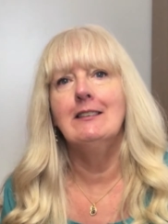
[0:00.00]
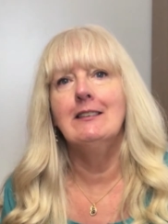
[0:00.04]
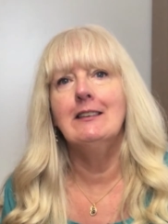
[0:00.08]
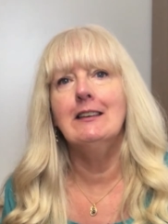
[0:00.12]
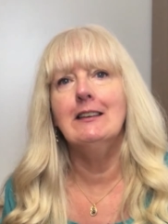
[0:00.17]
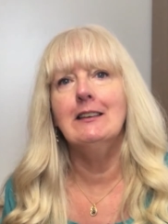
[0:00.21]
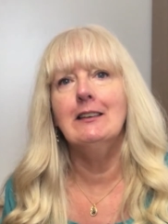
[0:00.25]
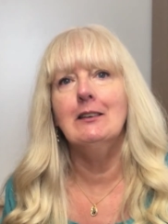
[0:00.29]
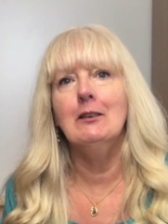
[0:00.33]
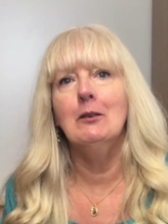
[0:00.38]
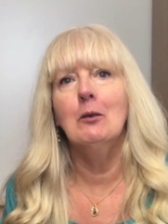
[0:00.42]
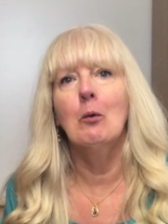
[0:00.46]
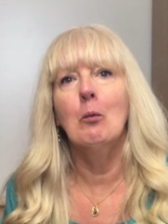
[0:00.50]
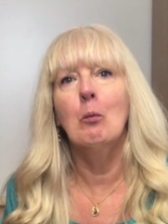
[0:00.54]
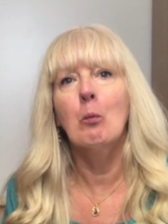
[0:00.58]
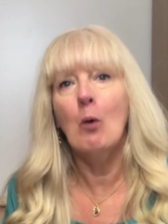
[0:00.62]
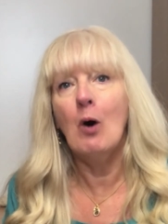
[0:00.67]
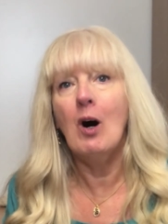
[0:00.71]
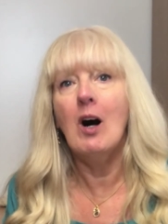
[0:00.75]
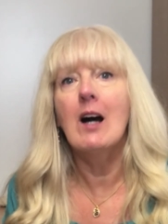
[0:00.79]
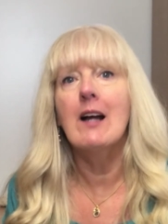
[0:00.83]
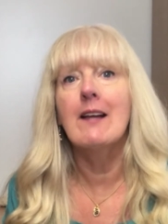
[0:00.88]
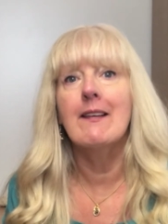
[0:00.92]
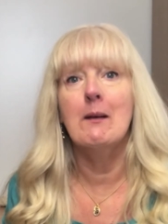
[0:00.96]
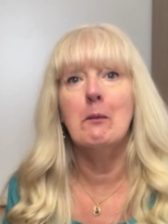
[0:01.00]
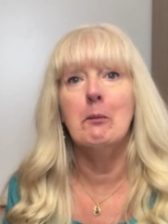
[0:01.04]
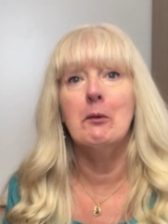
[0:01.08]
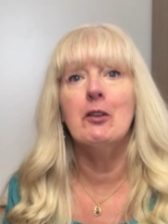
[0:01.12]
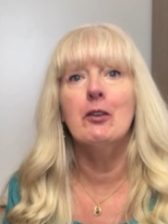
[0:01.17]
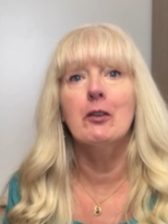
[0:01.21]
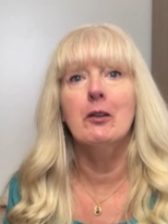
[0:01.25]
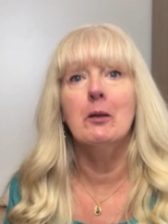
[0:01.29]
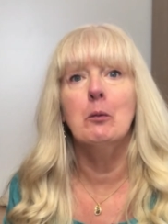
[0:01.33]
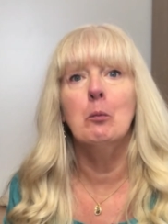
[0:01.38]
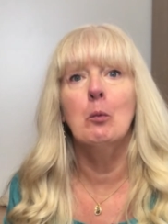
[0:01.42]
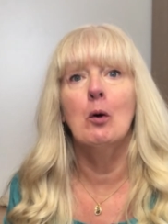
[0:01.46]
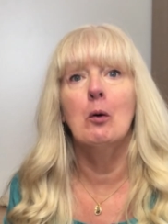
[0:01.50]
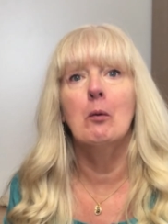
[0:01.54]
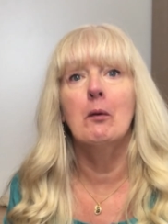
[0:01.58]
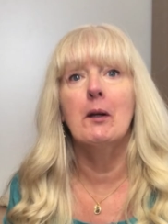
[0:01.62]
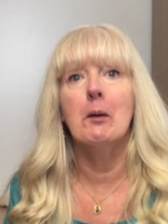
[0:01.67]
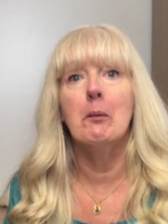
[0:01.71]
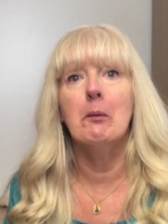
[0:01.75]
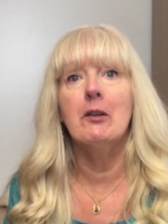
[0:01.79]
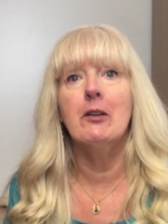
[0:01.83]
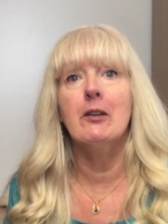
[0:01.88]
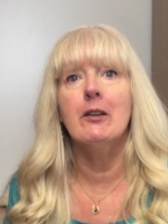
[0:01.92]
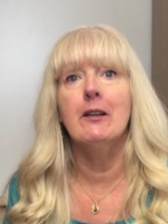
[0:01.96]
to why they were doing what
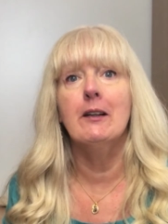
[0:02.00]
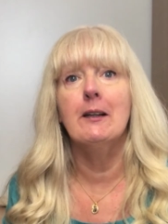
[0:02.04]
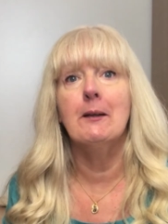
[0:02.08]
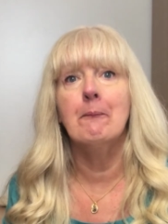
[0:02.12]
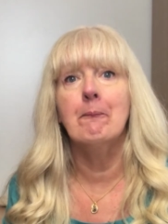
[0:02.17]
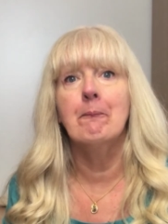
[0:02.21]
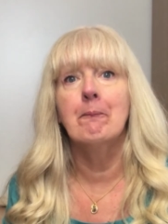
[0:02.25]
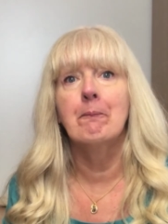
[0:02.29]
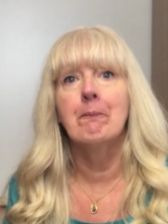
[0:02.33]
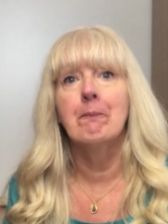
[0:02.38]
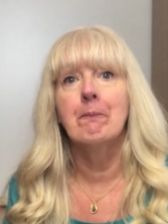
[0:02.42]
they were doing.